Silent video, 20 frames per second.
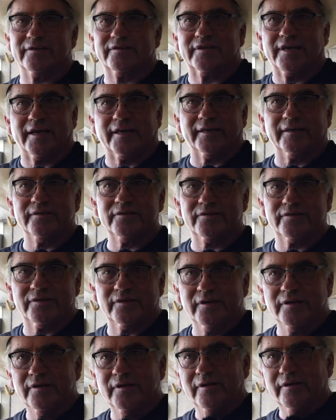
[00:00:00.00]
seconds
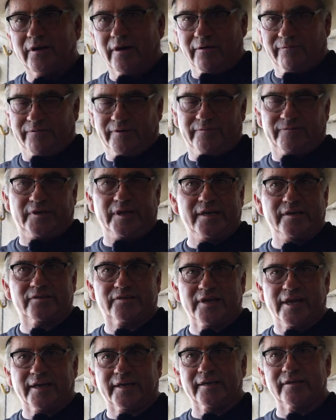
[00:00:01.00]
or 15
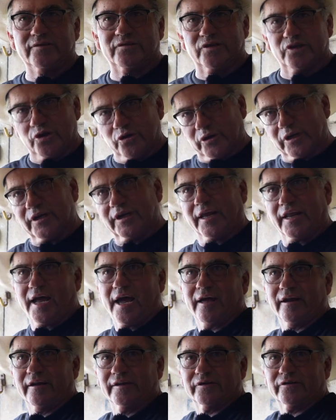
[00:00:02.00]
seconds, you can get
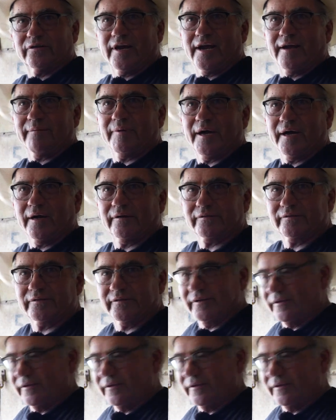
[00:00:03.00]
out of the trap house.